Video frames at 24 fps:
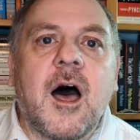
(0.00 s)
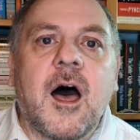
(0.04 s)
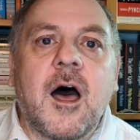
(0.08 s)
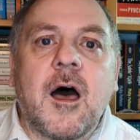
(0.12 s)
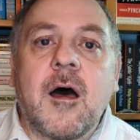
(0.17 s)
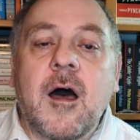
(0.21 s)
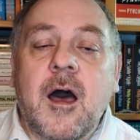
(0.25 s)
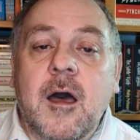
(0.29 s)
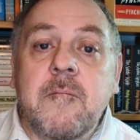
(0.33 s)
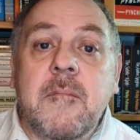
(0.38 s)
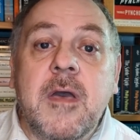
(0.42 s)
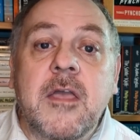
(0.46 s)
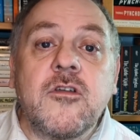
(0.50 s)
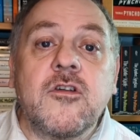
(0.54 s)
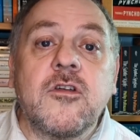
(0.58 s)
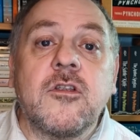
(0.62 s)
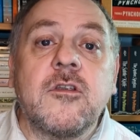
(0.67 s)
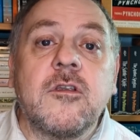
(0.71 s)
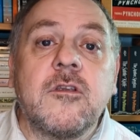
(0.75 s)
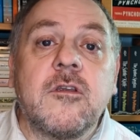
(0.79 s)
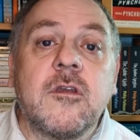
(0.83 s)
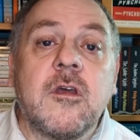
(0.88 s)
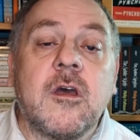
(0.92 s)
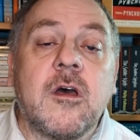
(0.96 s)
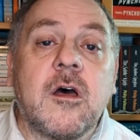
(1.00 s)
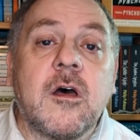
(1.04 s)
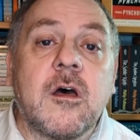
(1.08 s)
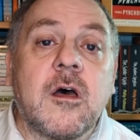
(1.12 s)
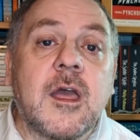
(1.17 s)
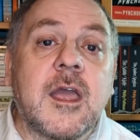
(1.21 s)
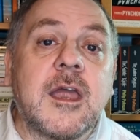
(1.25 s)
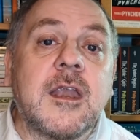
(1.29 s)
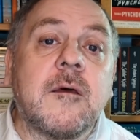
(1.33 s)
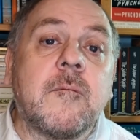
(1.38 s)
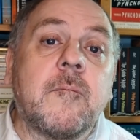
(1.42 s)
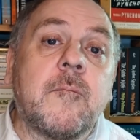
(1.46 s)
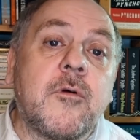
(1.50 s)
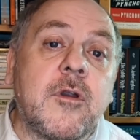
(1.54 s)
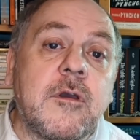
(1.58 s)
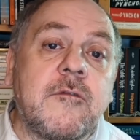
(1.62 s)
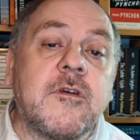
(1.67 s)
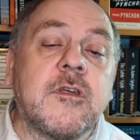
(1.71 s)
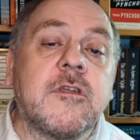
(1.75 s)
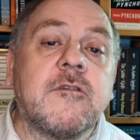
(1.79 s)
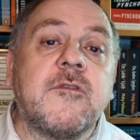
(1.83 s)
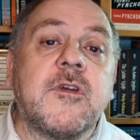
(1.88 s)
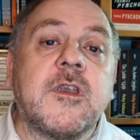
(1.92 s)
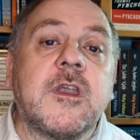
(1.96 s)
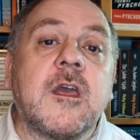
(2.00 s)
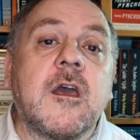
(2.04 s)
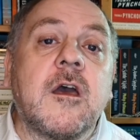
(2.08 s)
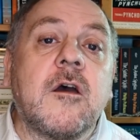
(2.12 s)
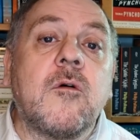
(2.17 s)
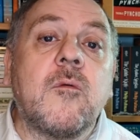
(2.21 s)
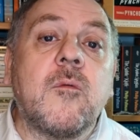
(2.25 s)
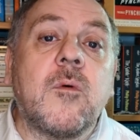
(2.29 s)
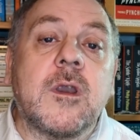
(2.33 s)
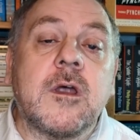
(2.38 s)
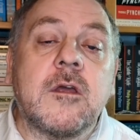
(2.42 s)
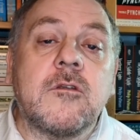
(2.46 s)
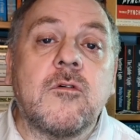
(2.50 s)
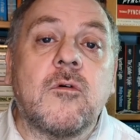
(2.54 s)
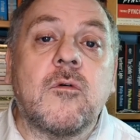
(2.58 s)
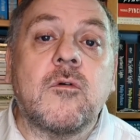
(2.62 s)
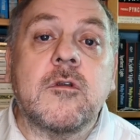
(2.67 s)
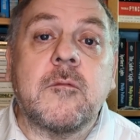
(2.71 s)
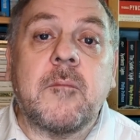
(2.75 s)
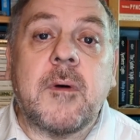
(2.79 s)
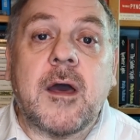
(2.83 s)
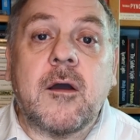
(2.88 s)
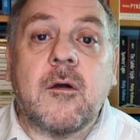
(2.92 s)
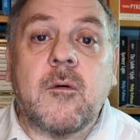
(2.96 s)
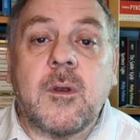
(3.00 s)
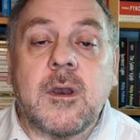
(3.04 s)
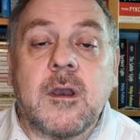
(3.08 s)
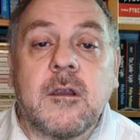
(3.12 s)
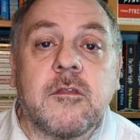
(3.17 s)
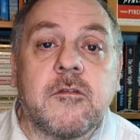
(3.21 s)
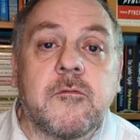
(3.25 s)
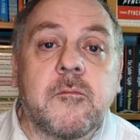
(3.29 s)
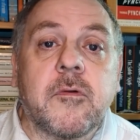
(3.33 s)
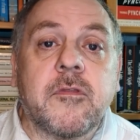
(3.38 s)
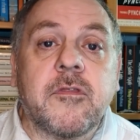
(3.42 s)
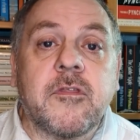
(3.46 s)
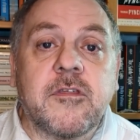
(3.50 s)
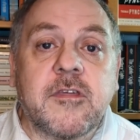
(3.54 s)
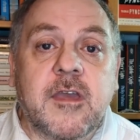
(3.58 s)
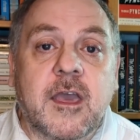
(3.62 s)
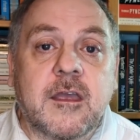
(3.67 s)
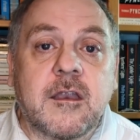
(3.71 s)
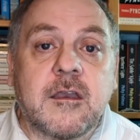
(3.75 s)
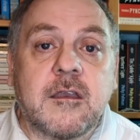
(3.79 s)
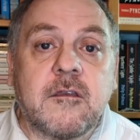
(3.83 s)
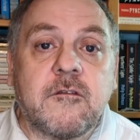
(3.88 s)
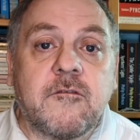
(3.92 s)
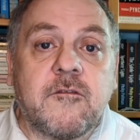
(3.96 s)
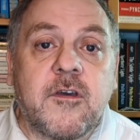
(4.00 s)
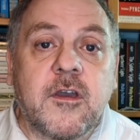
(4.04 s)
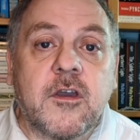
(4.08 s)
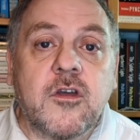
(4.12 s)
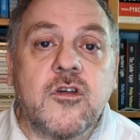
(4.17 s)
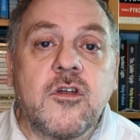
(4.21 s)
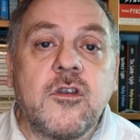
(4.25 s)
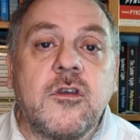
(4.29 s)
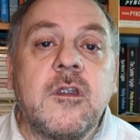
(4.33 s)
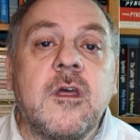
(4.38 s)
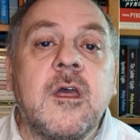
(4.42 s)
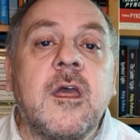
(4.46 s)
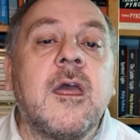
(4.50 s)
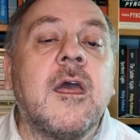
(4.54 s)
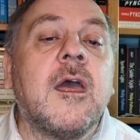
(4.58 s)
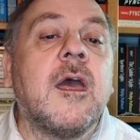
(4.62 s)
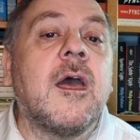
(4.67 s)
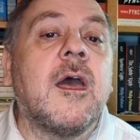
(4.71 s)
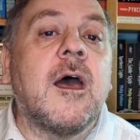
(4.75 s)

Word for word: uh, I mentioned her in a previous video when I talked about Queen Elizabeth II in fiction.